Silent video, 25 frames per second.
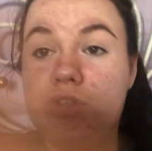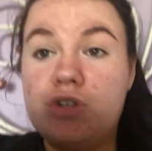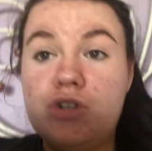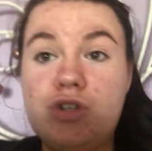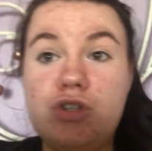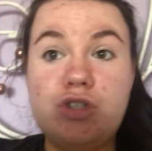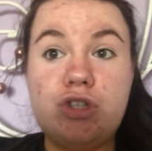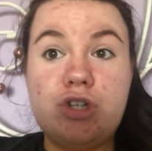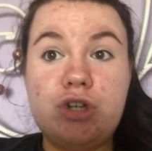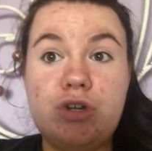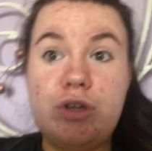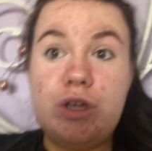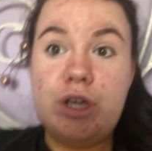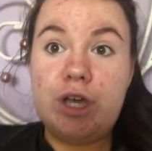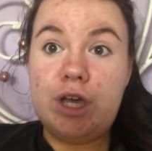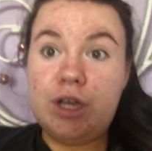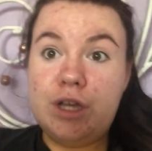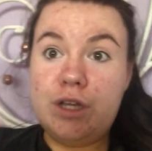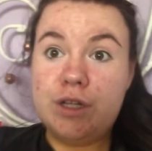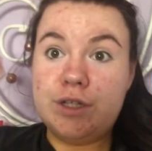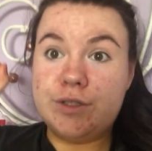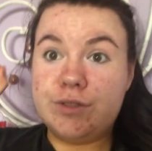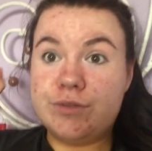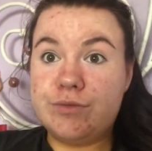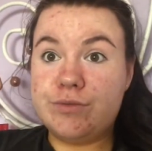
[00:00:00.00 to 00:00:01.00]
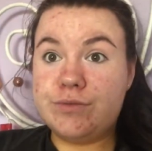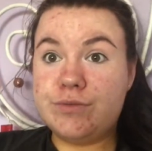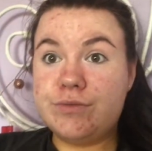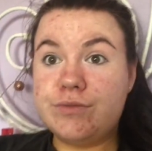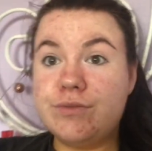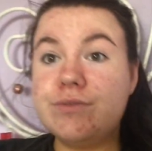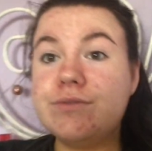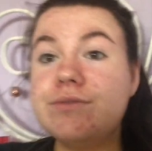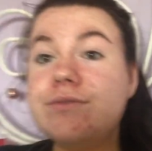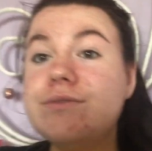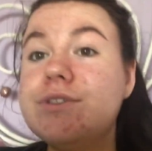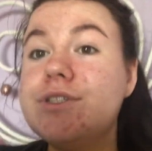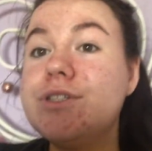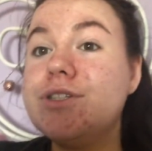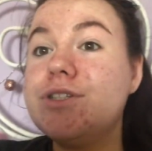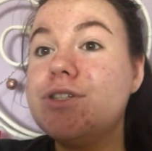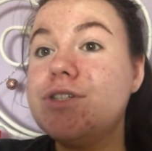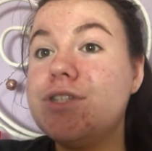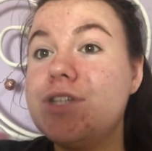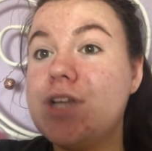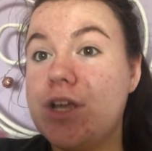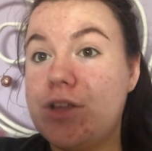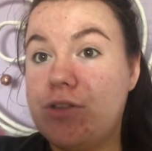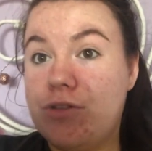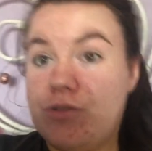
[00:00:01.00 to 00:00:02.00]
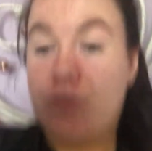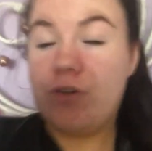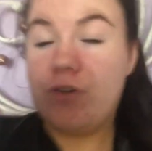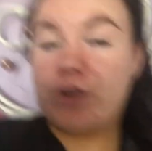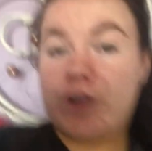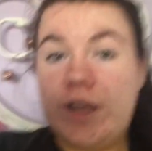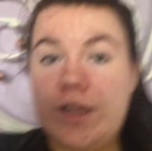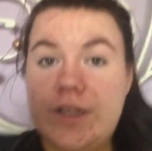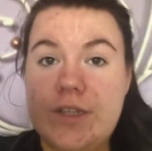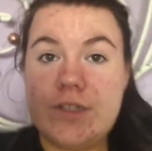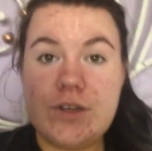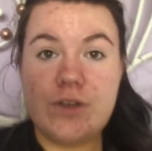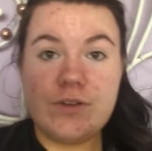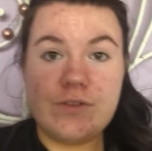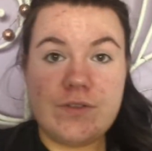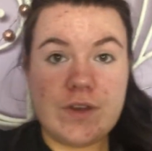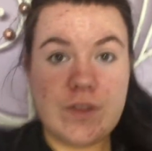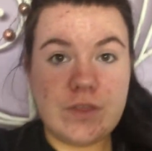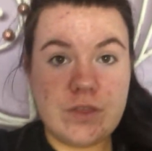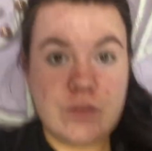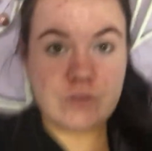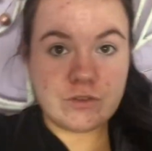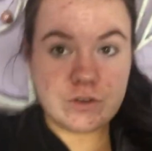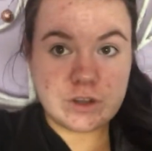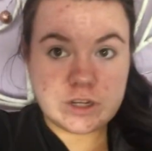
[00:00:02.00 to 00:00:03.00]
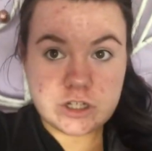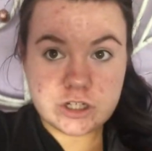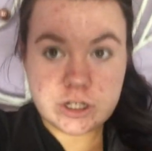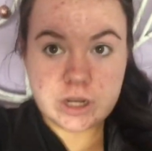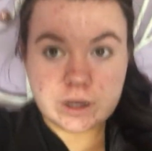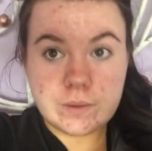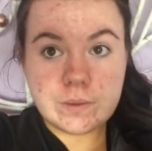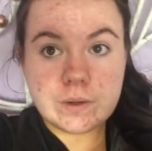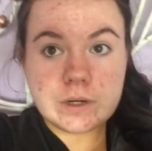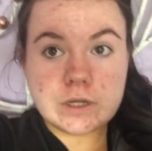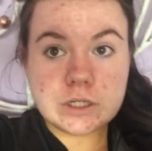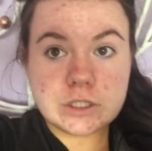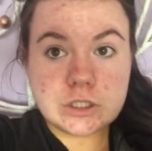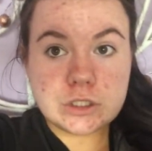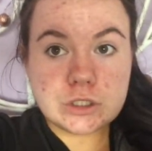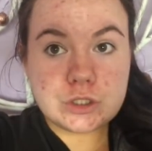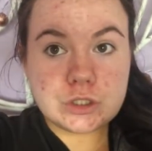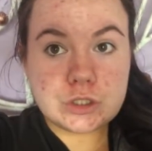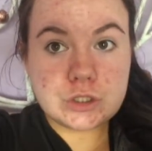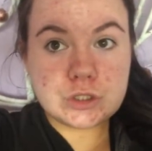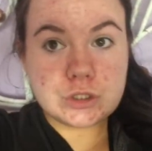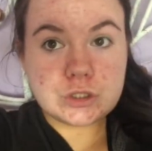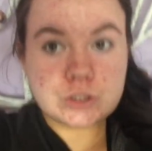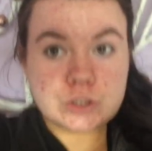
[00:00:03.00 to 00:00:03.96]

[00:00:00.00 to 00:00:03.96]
So yeah, this is day 3, so I've had 3 showers